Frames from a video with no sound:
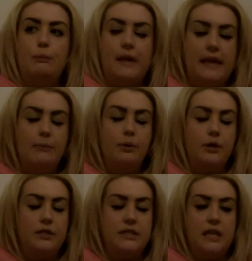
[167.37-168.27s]
being
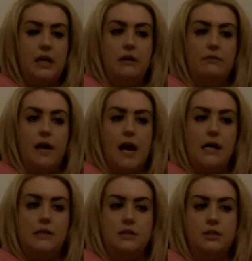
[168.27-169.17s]
positive,
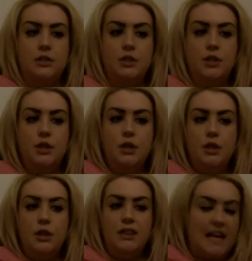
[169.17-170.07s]
and
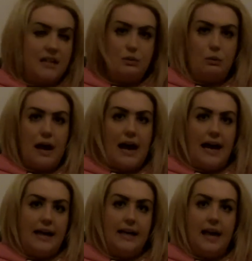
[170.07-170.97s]
that's
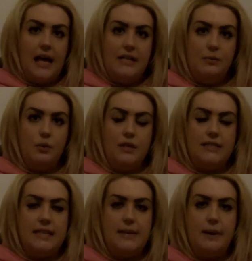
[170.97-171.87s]
why I didn't want to
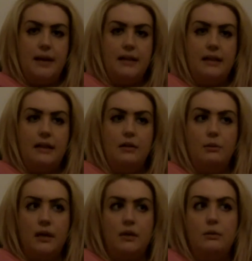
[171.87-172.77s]
sit back and think,
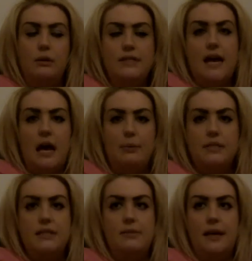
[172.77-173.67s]
oh my god, what has
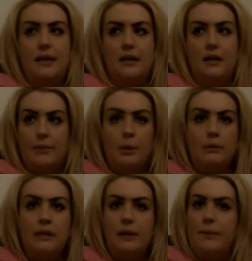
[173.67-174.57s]
happened to me? I'm
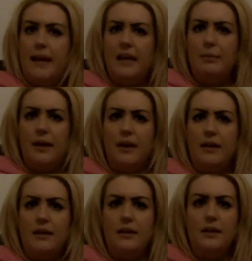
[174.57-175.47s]
only a
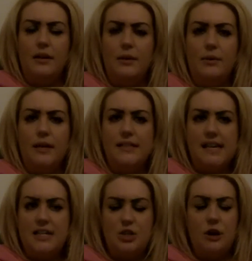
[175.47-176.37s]
baby, you know,
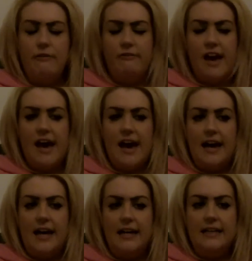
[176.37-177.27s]
it's not
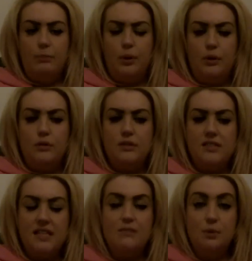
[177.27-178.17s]
fair. But
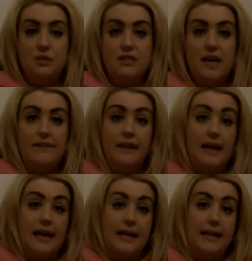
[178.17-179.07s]
6 months down the
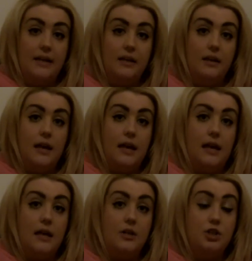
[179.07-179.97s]
line,
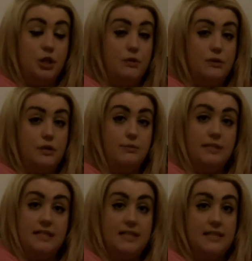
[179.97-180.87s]
due to
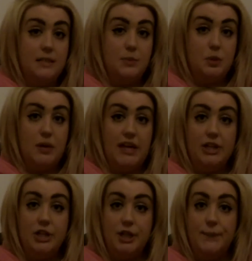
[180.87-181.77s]
my sister's
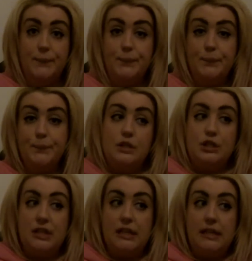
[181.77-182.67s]
persuasion,
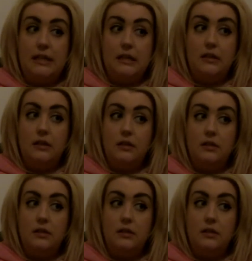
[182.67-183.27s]
she